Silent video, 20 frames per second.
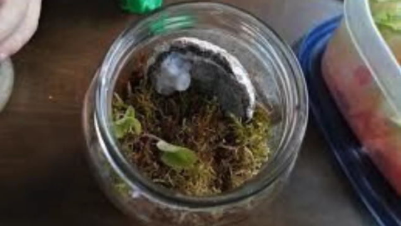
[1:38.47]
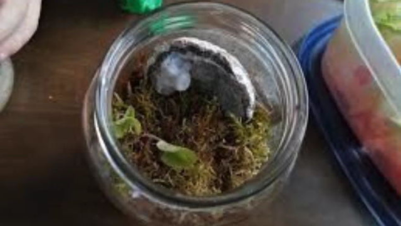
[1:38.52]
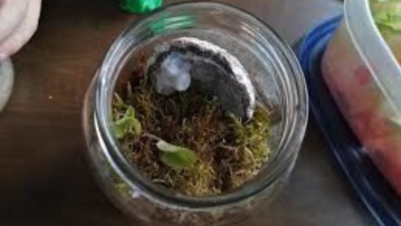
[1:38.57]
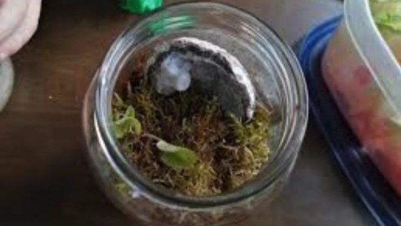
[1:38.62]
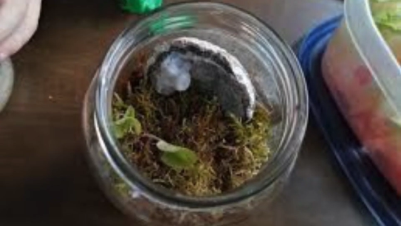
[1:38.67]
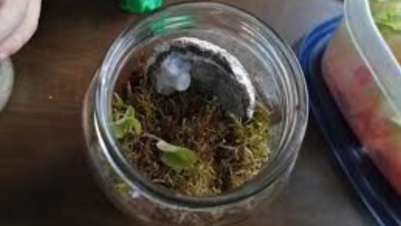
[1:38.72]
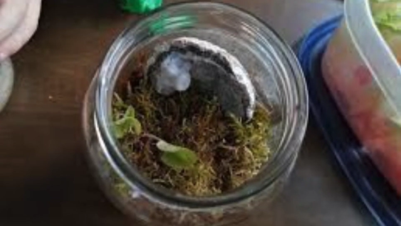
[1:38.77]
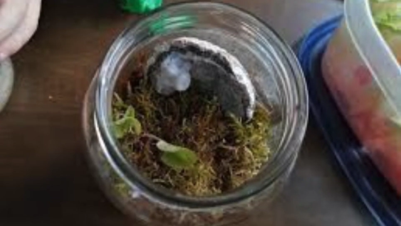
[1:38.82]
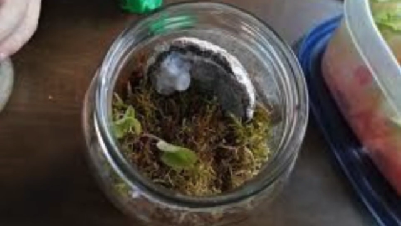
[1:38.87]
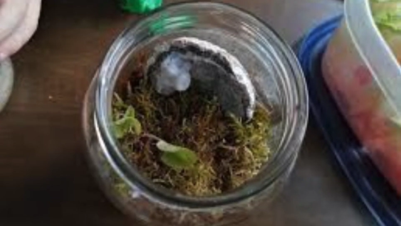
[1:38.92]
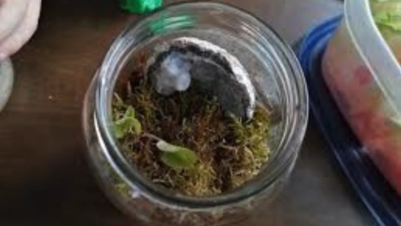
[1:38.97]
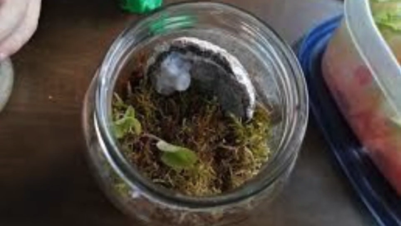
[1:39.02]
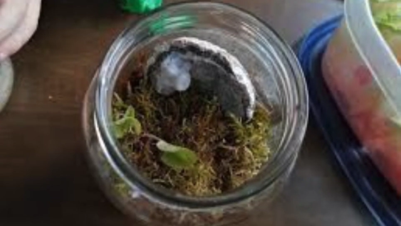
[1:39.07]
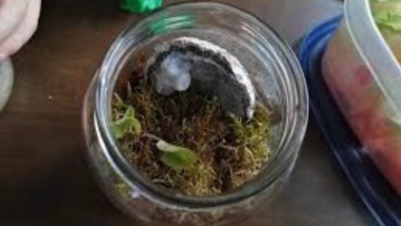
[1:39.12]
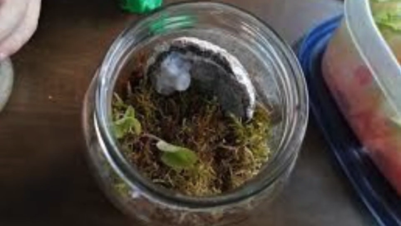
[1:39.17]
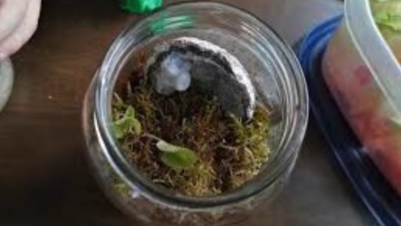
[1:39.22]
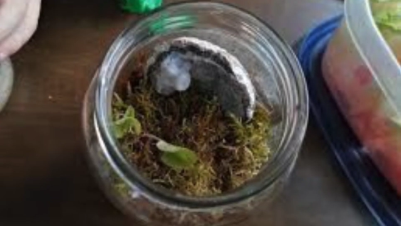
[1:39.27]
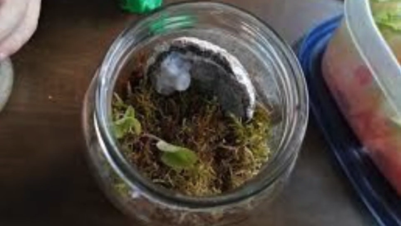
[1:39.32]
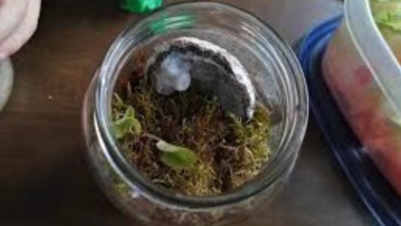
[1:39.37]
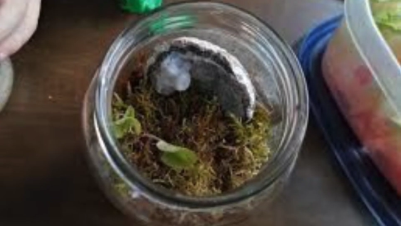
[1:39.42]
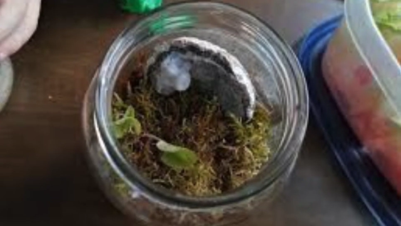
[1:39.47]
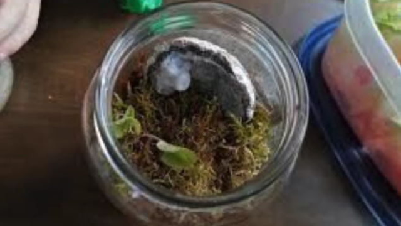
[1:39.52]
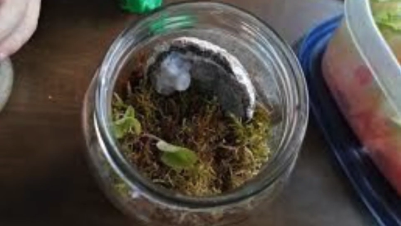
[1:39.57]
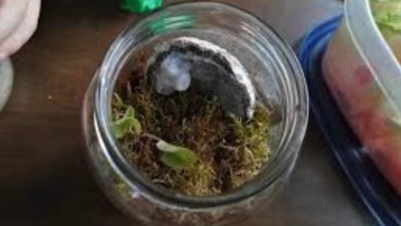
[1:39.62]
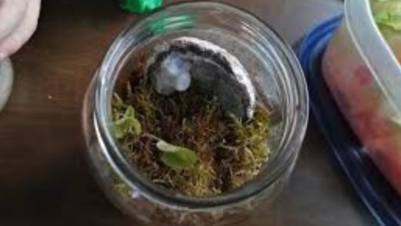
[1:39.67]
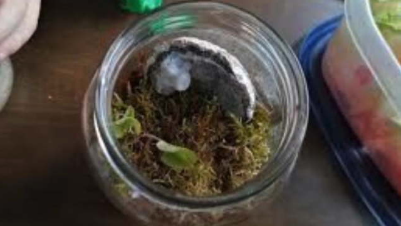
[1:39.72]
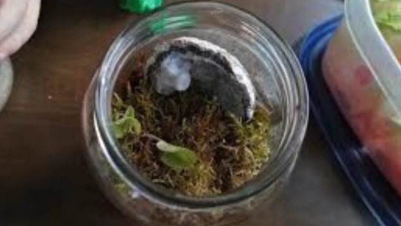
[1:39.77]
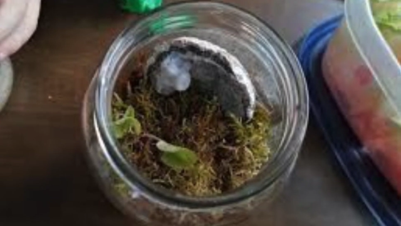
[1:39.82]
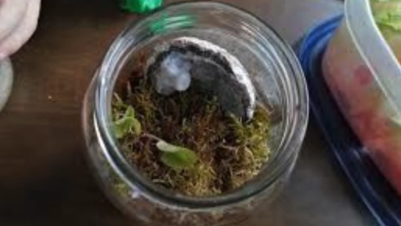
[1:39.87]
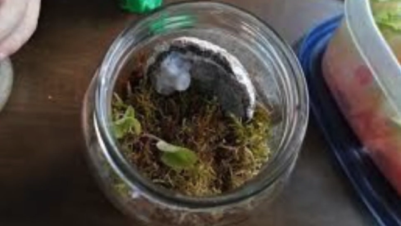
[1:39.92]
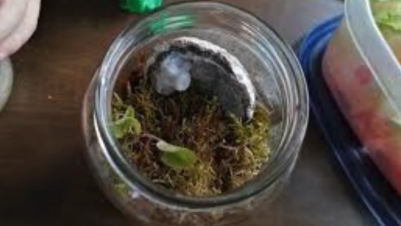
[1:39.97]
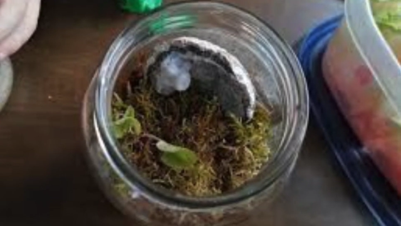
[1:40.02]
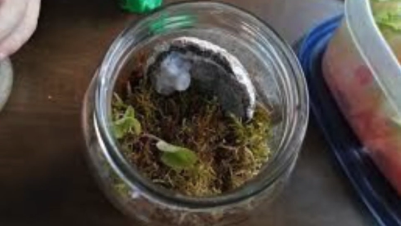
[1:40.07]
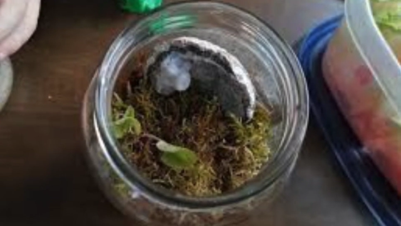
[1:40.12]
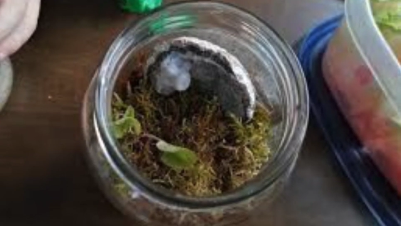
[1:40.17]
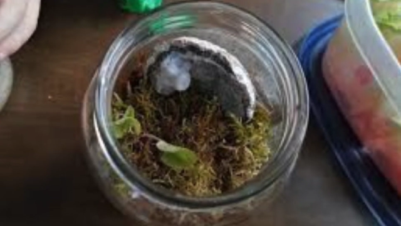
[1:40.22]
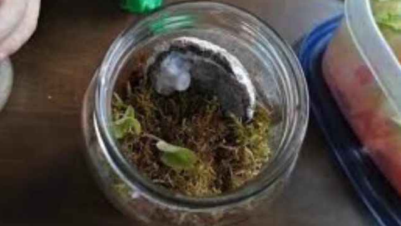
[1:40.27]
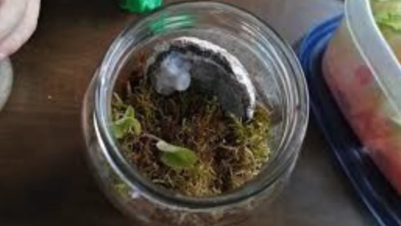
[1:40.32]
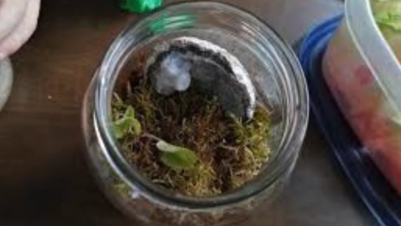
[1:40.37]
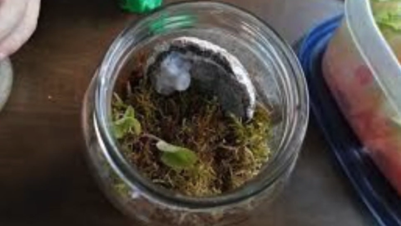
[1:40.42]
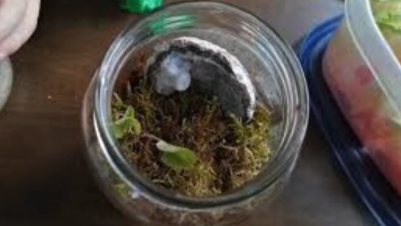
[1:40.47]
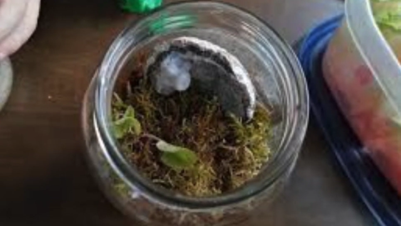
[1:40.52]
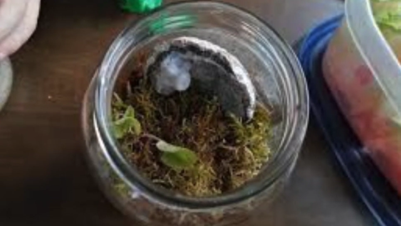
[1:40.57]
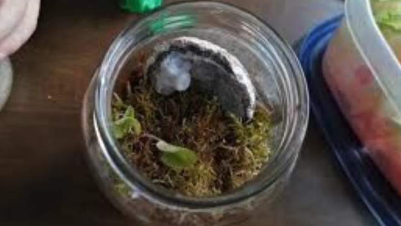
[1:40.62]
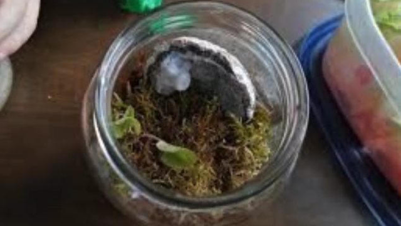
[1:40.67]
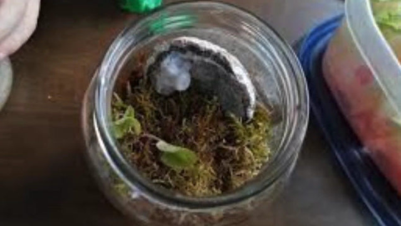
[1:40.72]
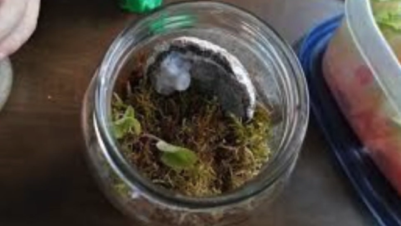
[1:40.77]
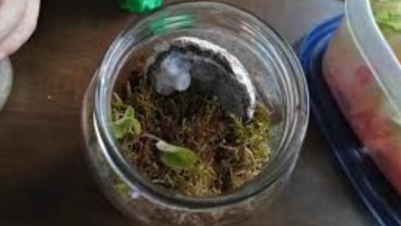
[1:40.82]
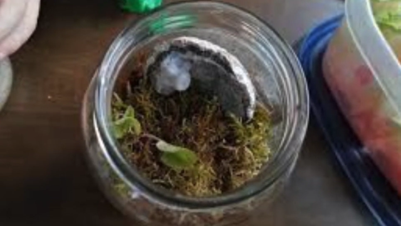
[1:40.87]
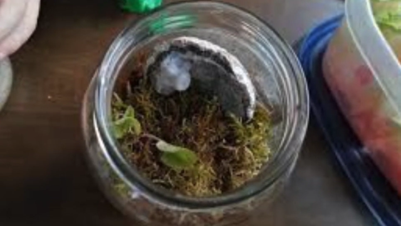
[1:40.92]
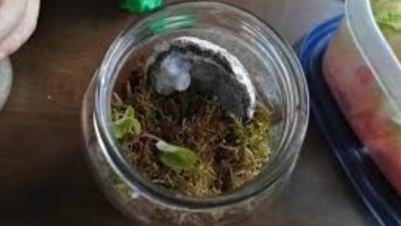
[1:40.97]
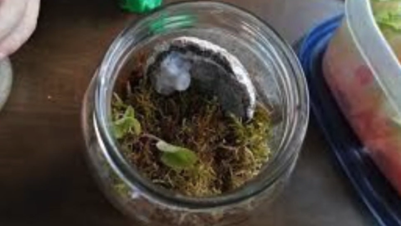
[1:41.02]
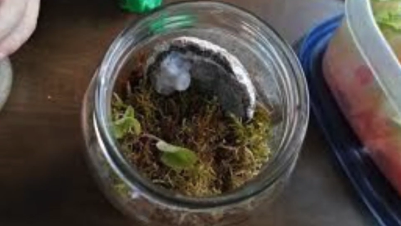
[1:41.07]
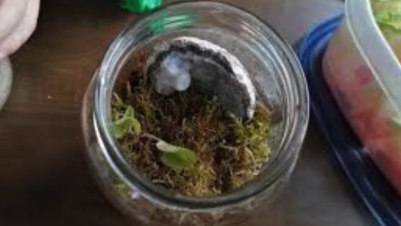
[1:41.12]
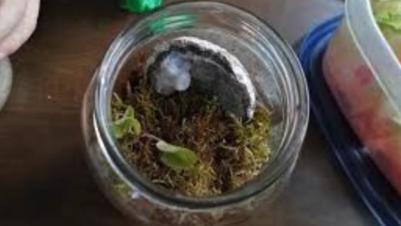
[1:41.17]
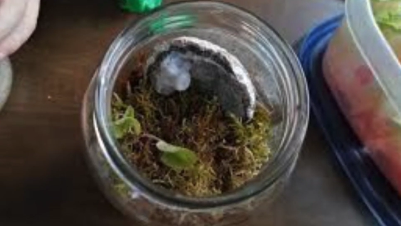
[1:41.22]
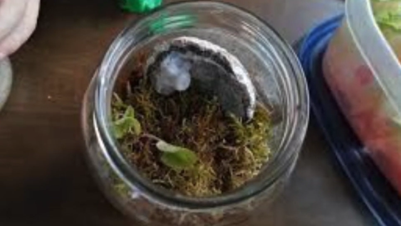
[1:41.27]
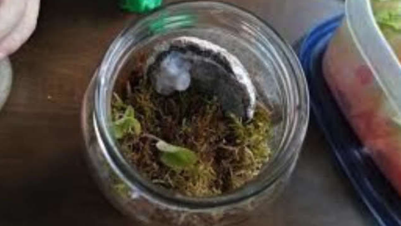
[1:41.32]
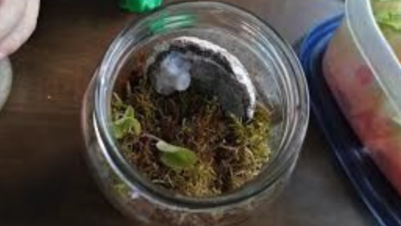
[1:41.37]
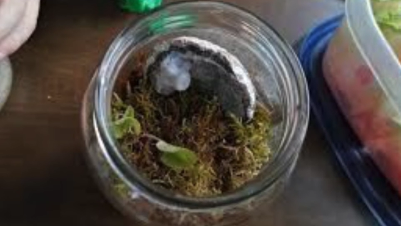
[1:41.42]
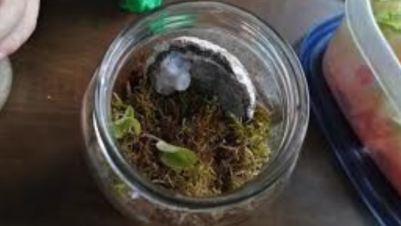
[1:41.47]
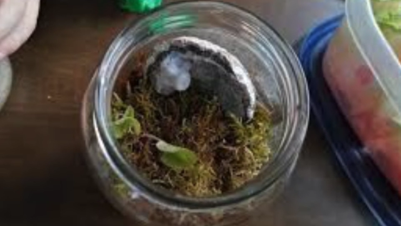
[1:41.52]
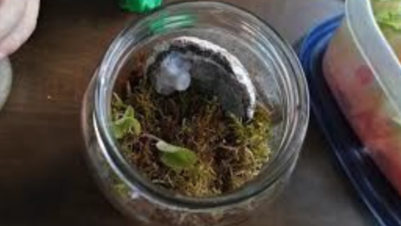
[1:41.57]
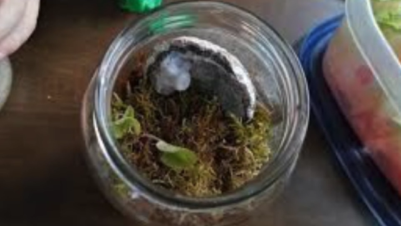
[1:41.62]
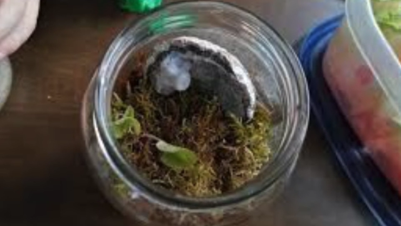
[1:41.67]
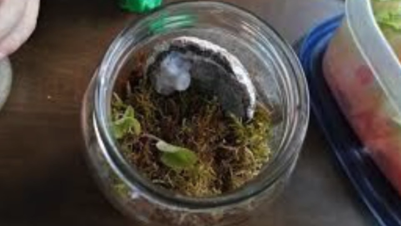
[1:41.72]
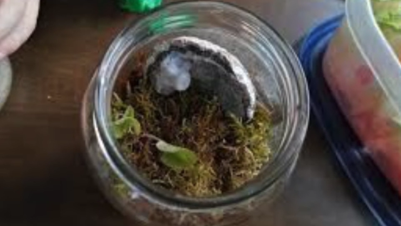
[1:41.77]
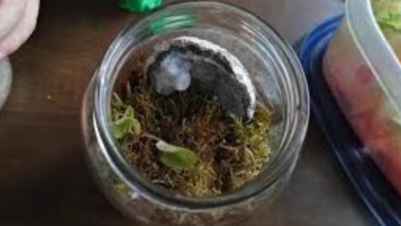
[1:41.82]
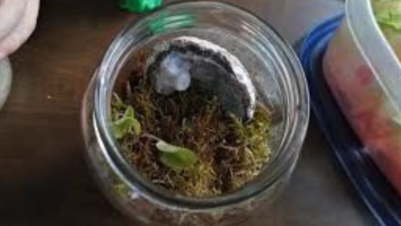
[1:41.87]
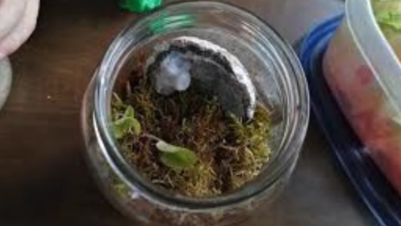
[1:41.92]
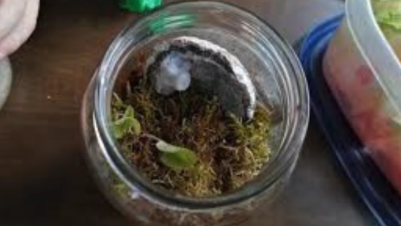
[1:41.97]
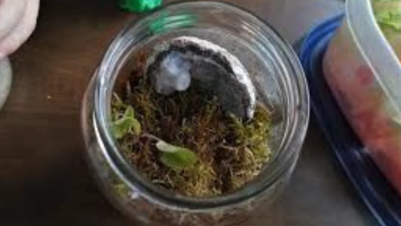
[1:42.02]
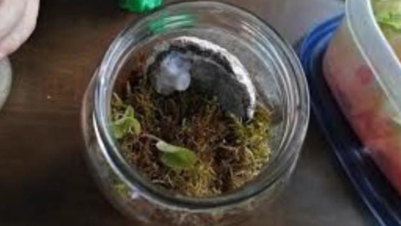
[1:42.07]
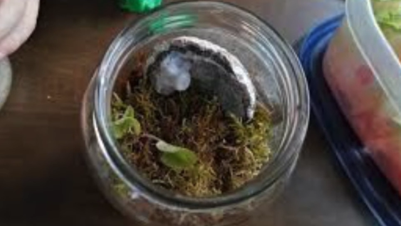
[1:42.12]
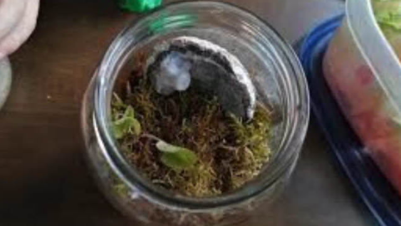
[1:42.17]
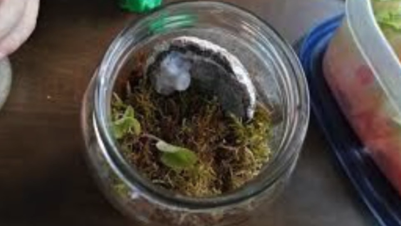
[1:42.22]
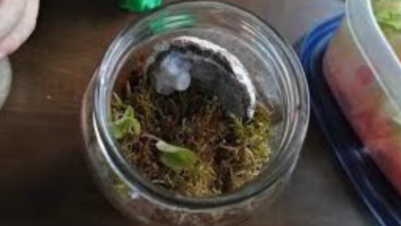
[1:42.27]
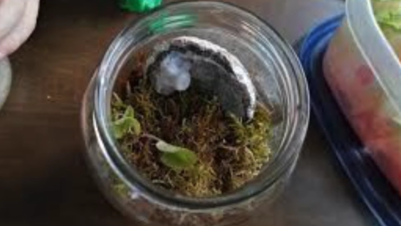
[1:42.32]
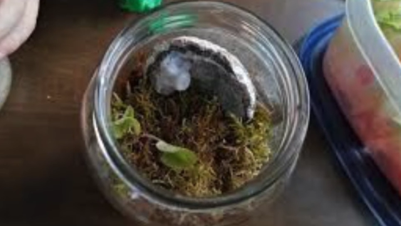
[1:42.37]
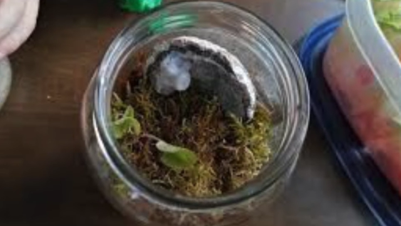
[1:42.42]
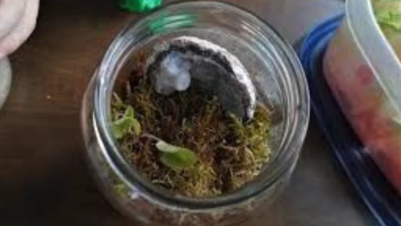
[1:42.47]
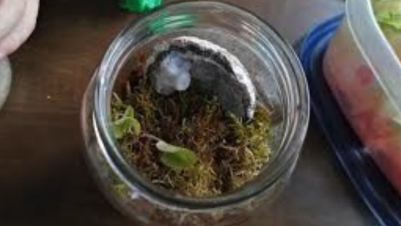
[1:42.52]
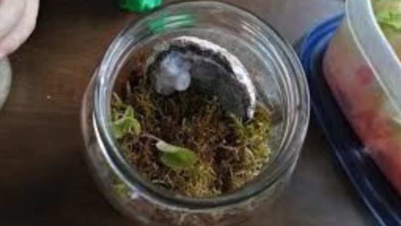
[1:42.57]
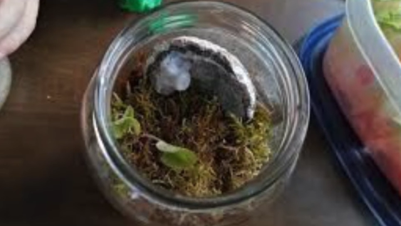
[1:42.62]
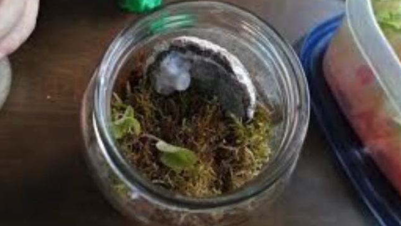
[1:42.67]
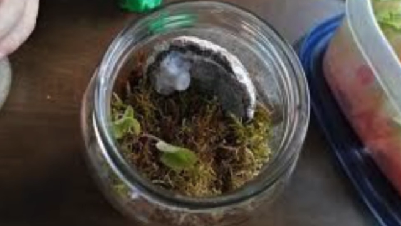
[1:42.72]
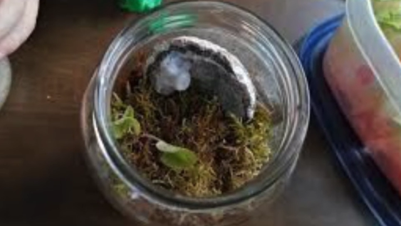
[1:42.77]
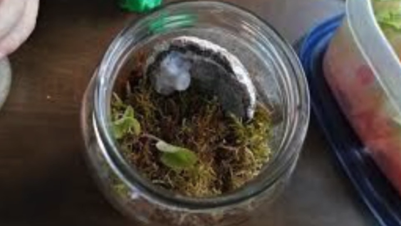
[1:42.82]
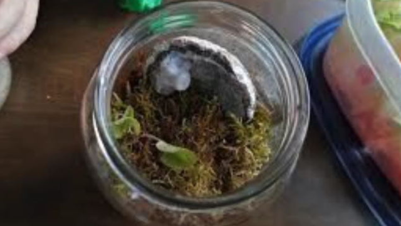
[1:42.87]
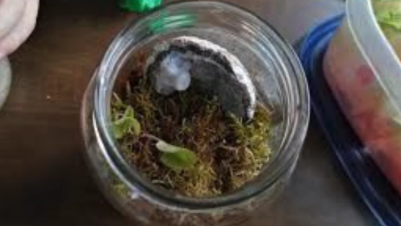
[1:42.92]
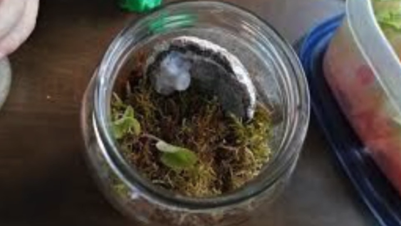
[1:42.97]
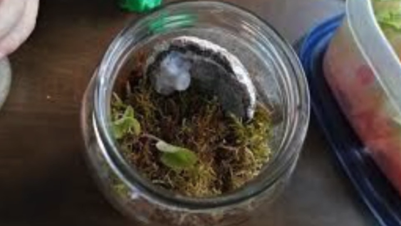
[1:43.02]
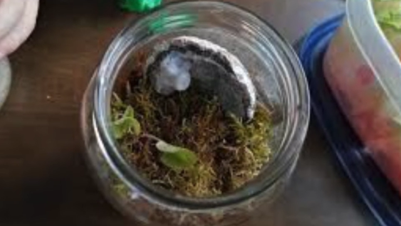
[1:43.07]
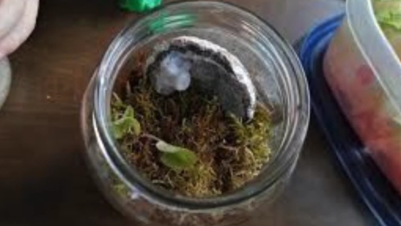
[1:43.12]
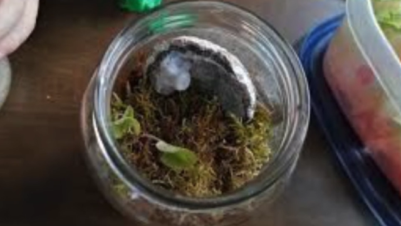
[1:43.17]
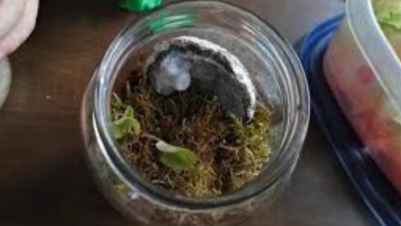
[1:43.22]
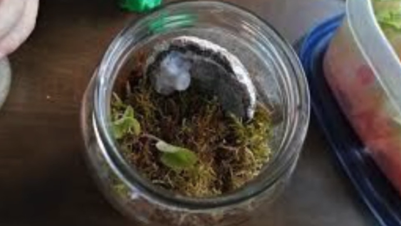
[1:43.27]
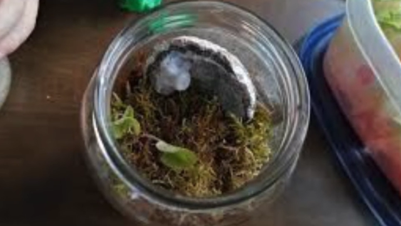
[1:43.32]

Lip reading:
No face is visible, so there are no lips to read.